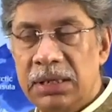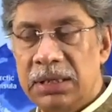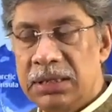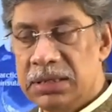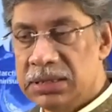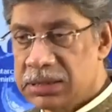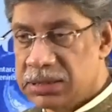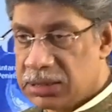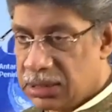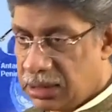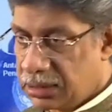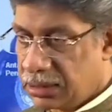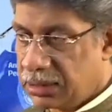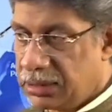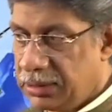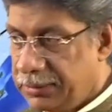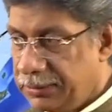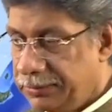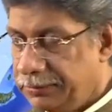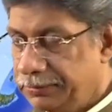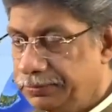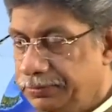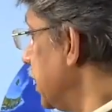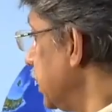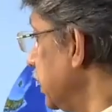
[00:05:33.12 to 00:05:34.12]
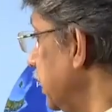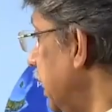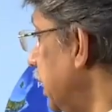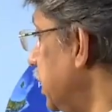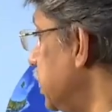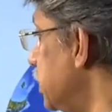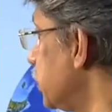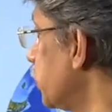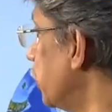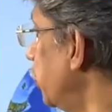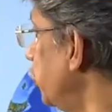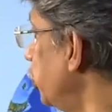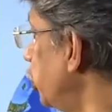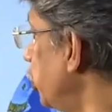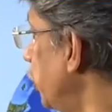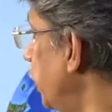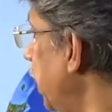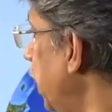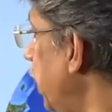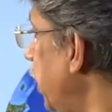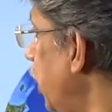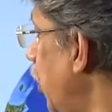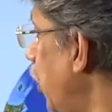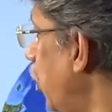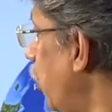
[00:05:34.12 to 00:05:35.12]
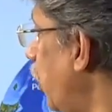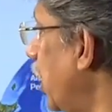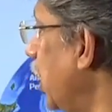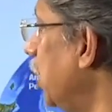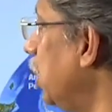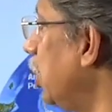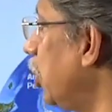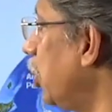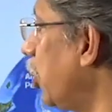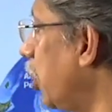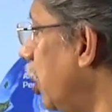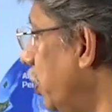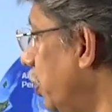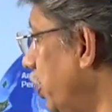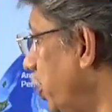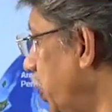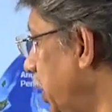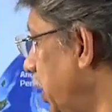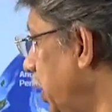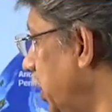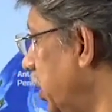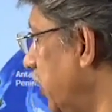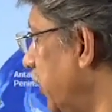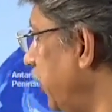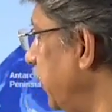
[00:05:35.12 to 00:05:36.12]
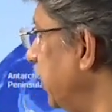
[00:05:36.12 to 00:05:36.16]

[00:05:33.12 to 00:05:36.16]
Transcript: Circle. That is going to be one component of